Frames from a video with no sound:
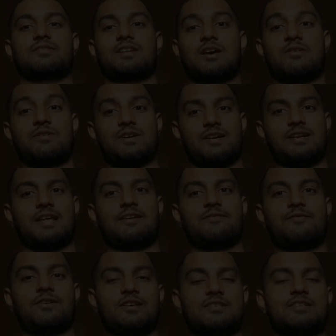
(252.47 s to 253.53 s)
now
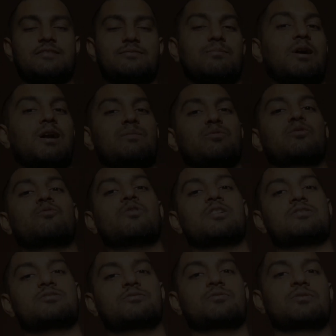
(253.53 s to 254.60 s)
like first smart move
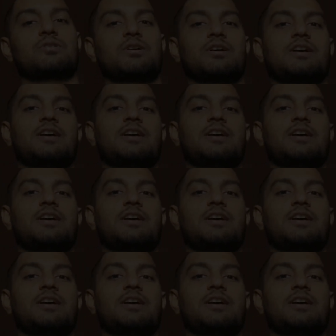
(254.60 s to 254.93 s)
was to